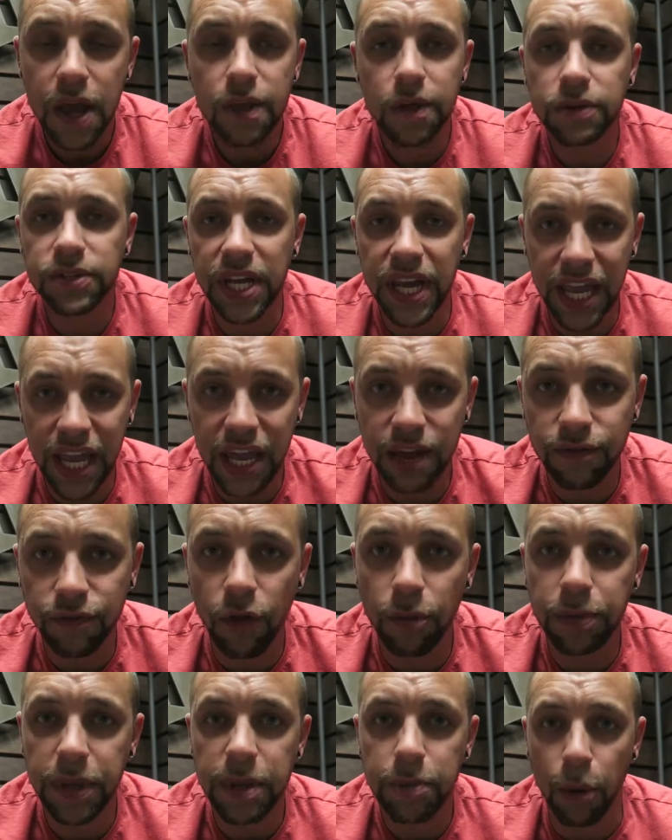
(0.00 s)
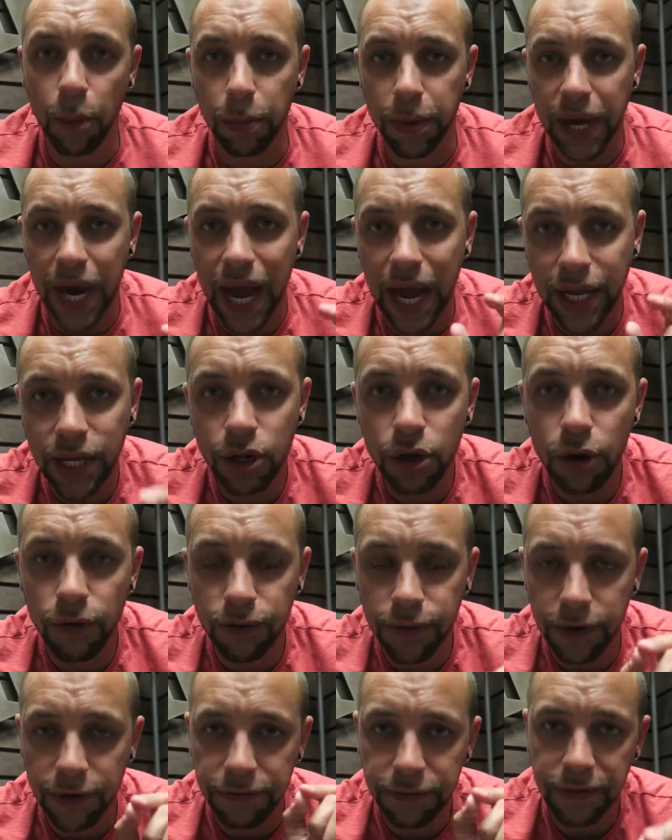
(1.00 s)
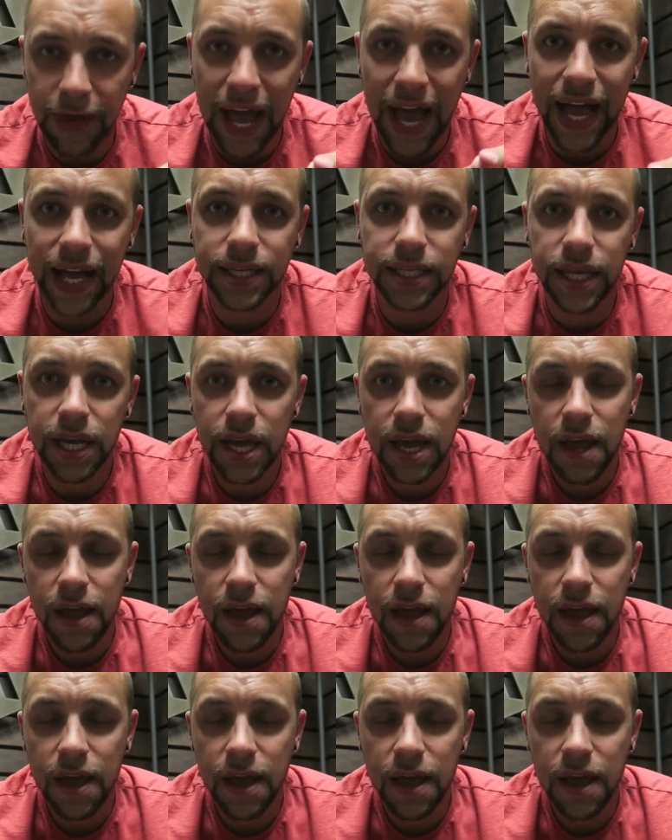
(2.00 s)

There's a handful of people, but I know for a fact